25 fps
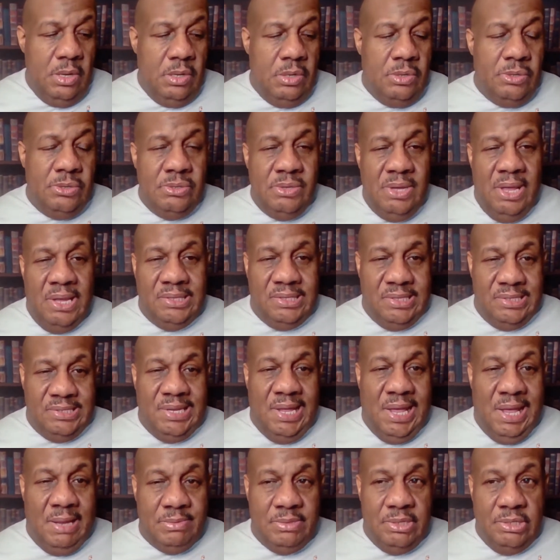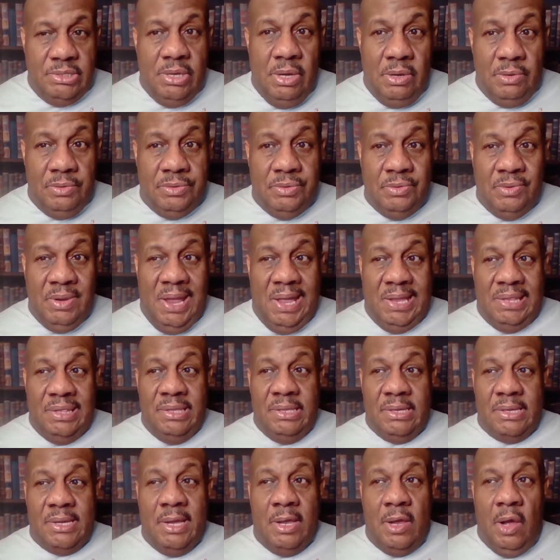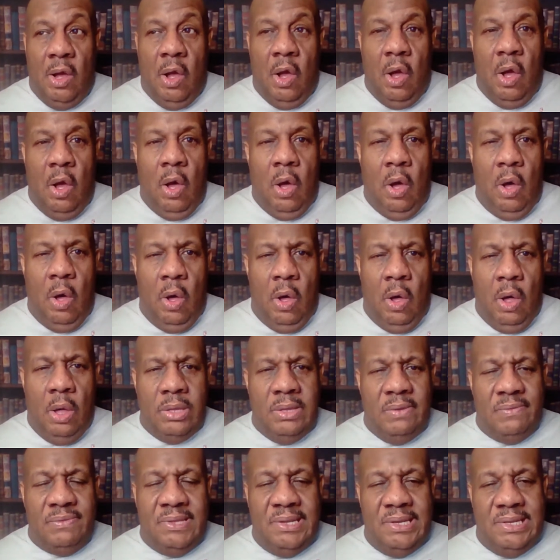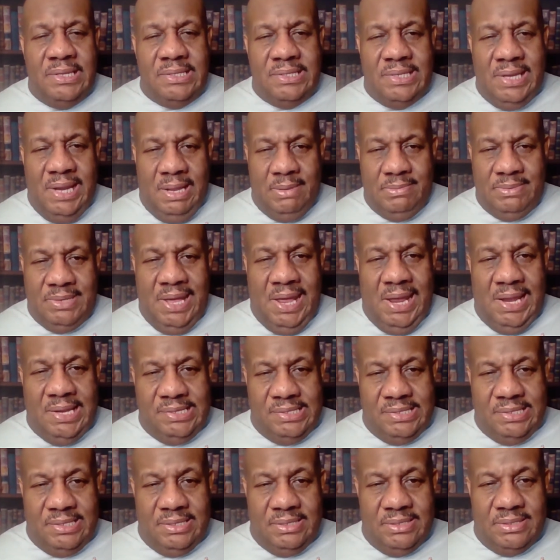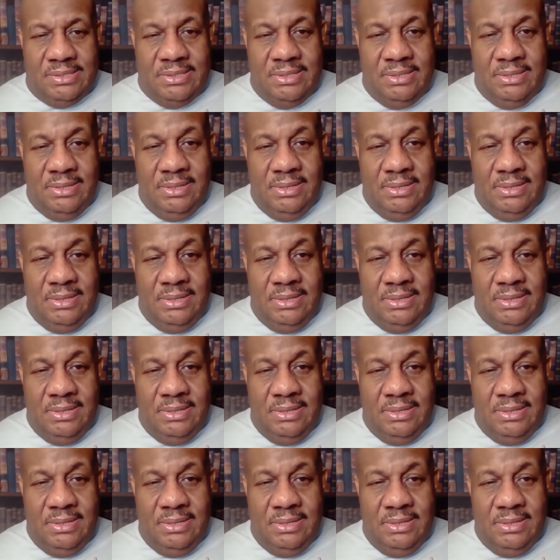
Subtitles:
Who has the time to go through and look at all of these damn cases